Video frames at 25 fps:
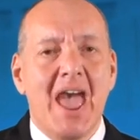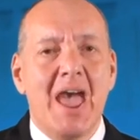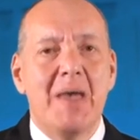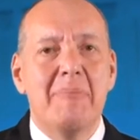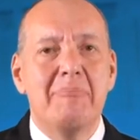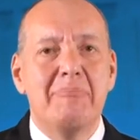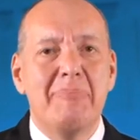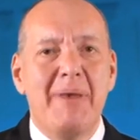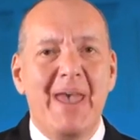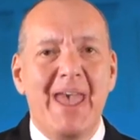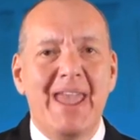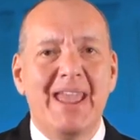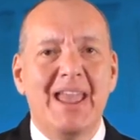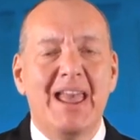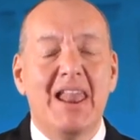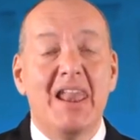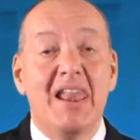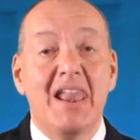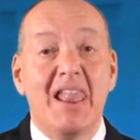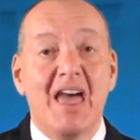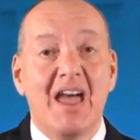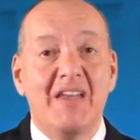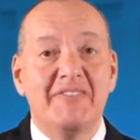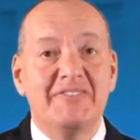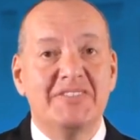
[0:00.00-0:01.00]
and paying a
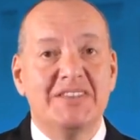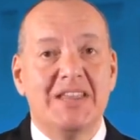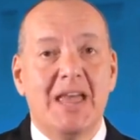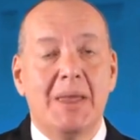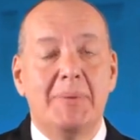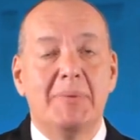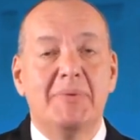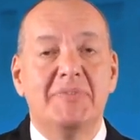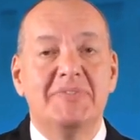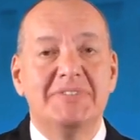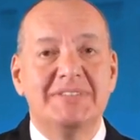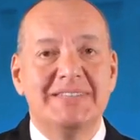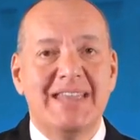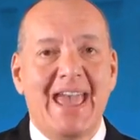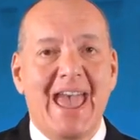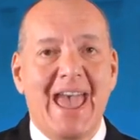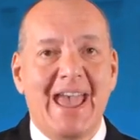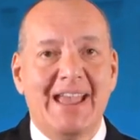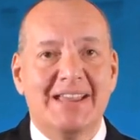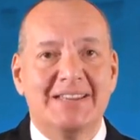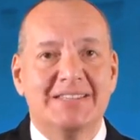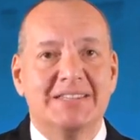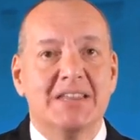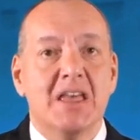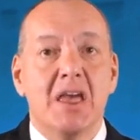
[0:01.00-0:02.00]
lifetime of
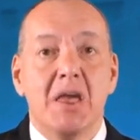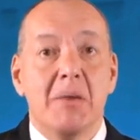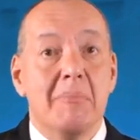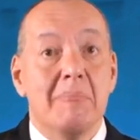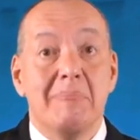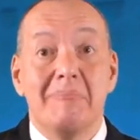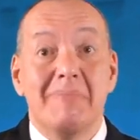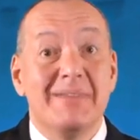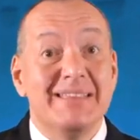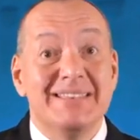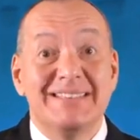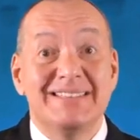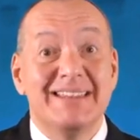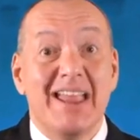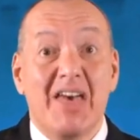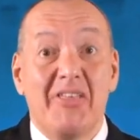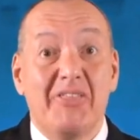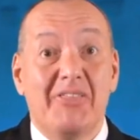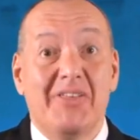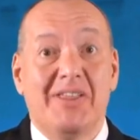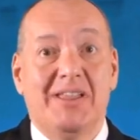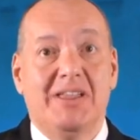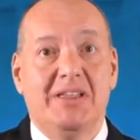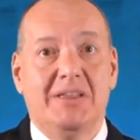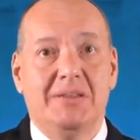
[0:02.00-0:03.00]
tax means
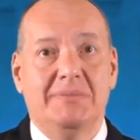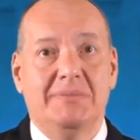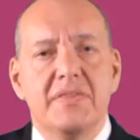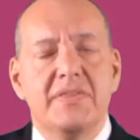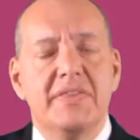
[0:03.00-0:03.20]
nothing.